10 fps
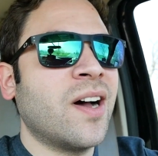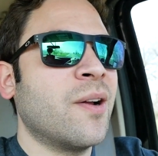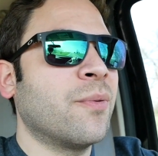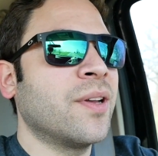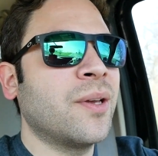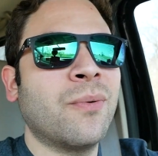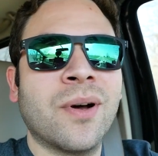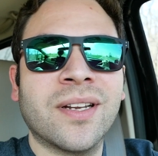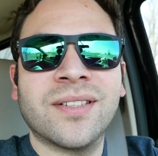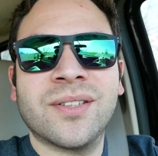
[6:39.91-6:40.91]
I really
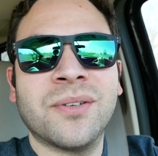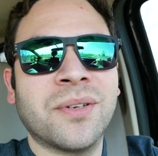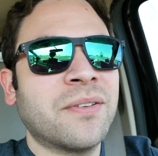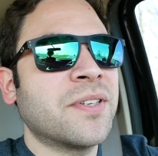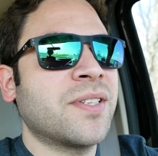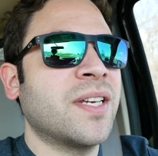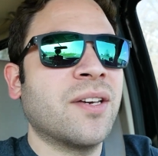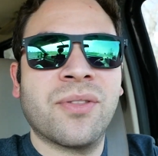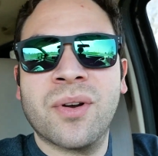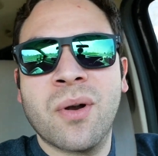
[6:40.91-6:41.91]
wanted to give this
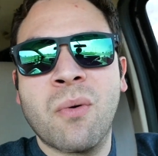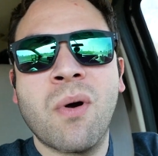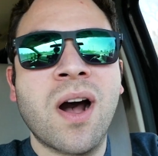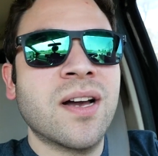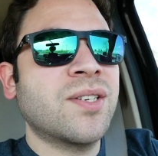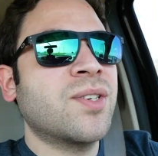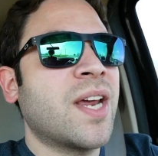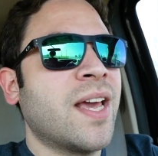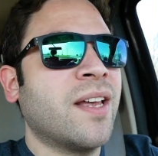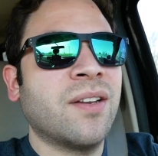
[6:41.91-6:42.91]
thing a thorough wash
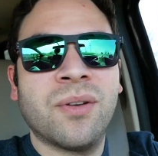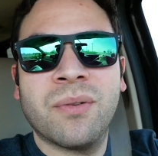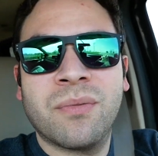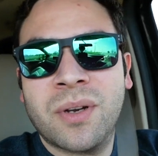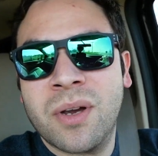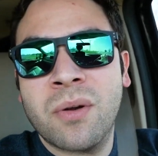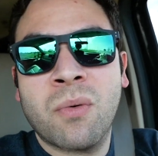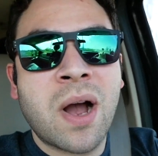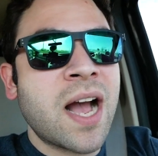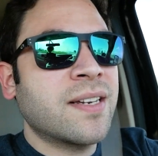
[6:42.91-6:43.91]
and a new coat
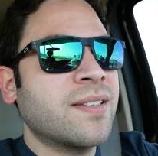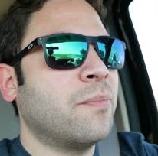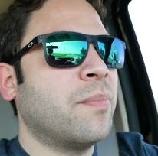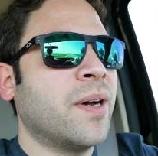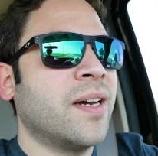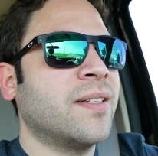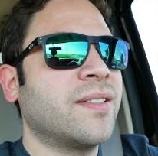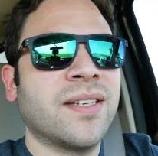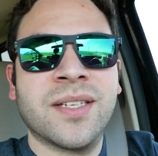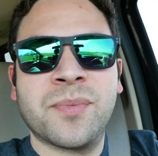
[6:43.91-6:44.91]
of wax,
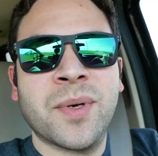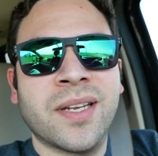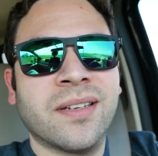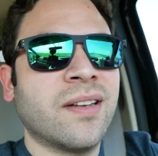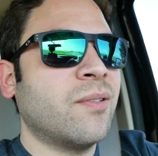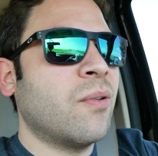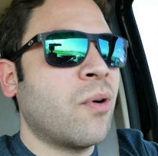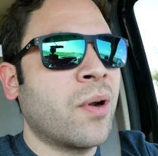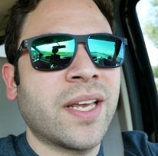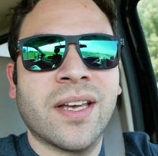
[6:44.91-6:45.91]
but it's been
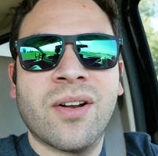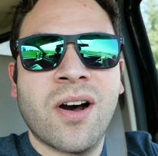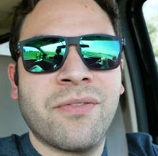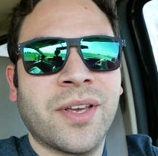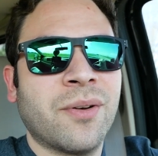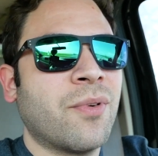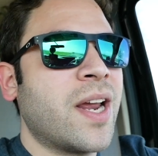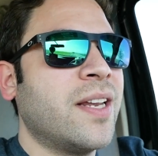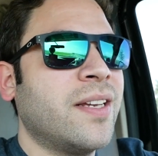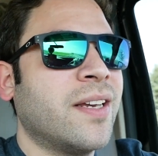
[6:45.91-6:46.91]
on again, off again
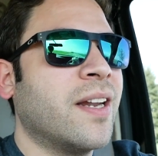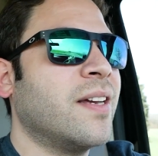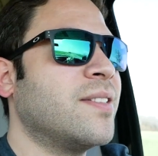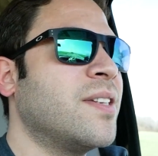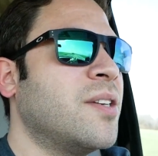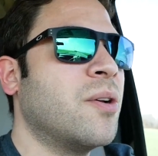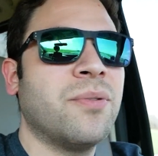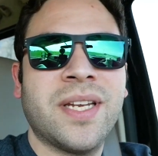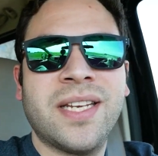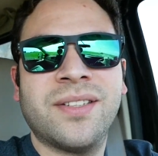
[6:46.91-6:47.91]
raining, and I see no
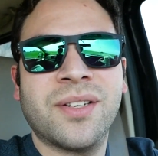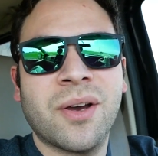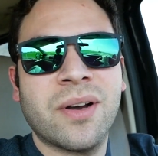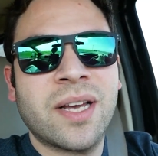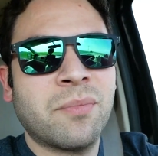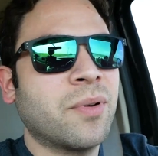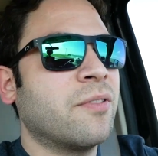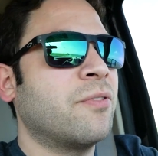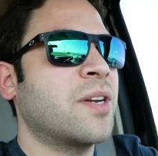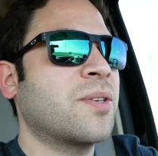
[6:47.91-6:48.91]
need to go ahead and put
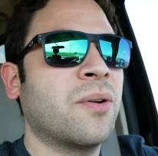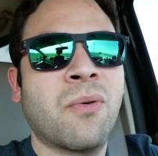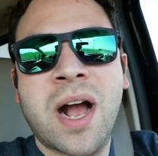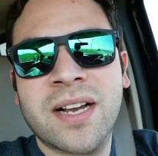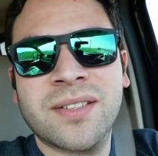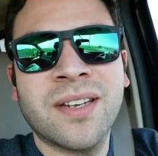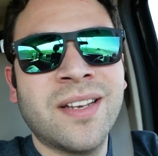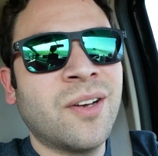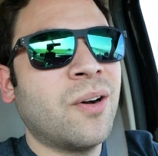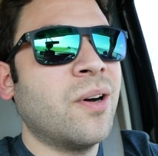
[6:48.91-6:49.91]
a fresh coat of wax
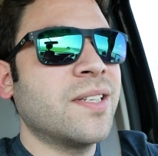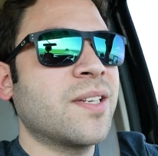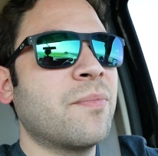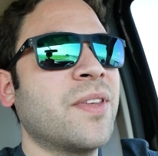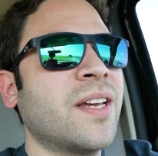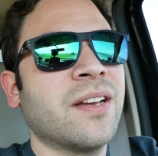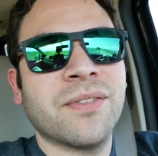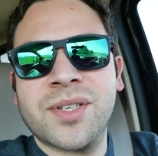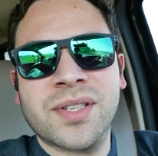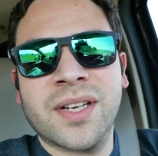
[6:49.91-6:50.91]
on something
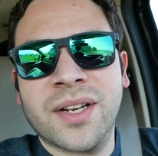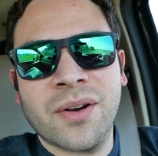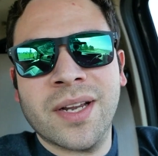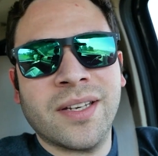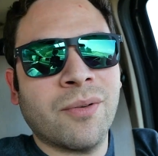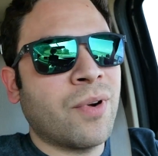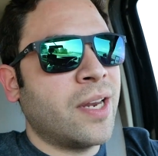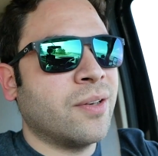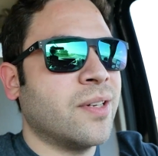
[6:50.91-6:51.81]
if it's just gonna go ahead and get rained